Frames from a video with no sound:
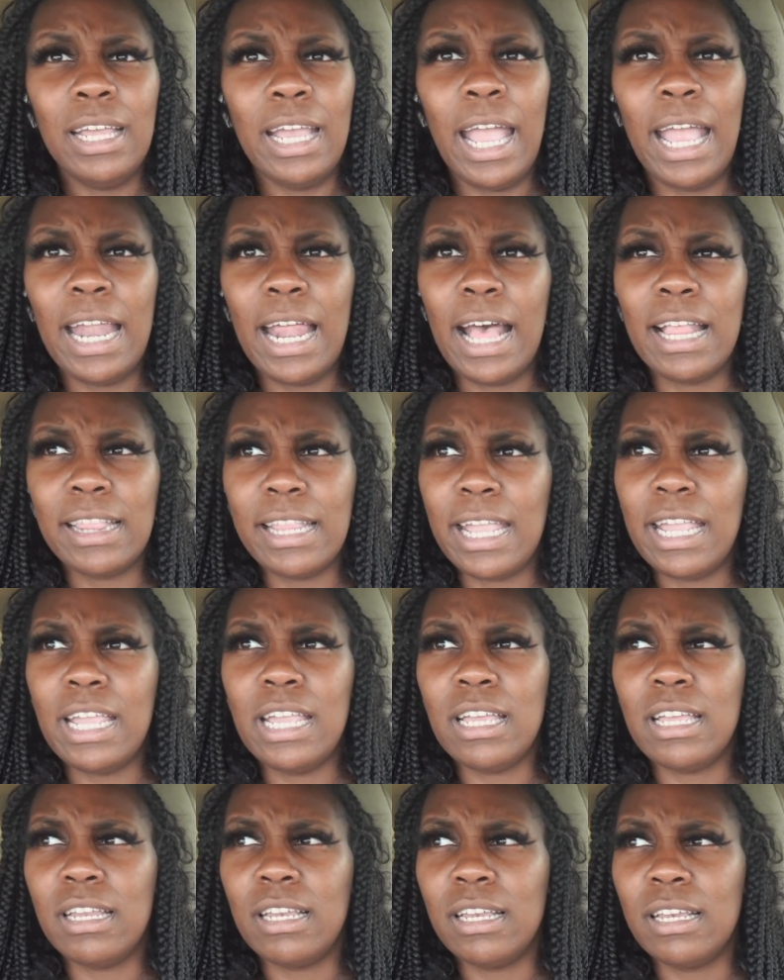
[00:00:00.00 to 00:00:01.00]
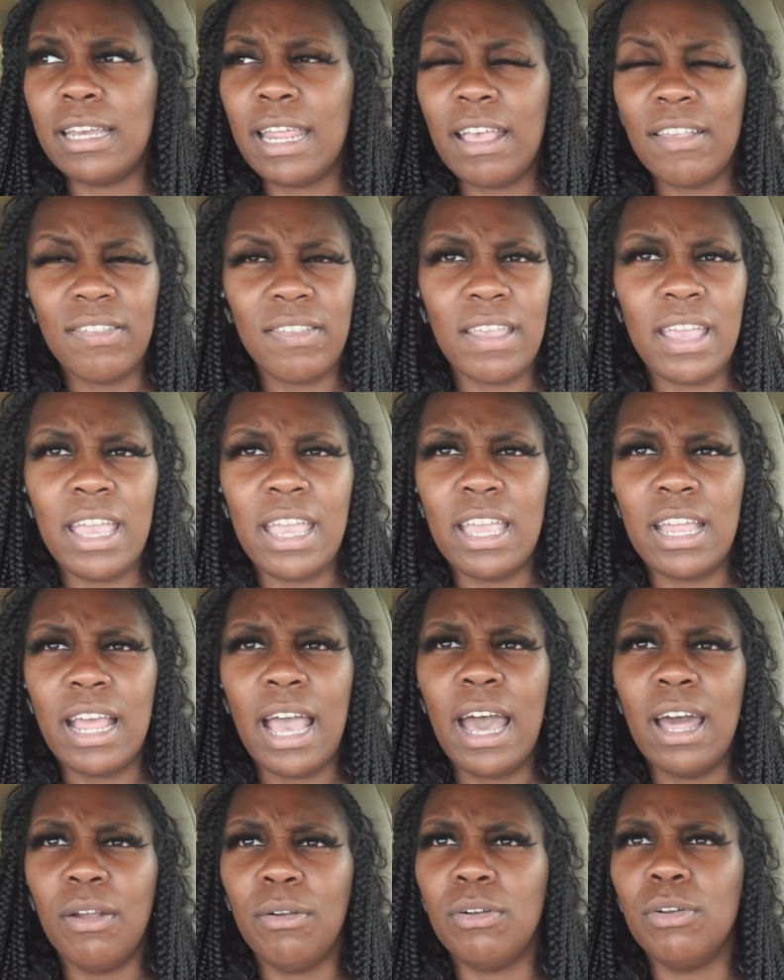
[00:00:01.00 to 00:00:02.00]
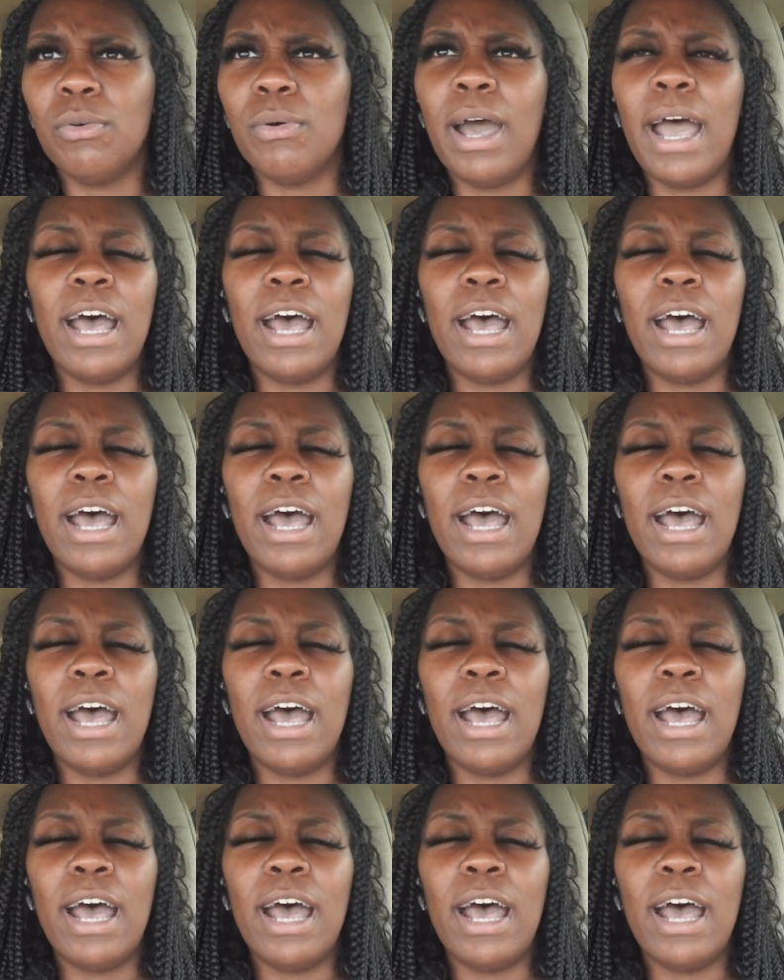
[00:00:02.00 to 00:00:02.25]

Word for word: and I think that's it. I don't know.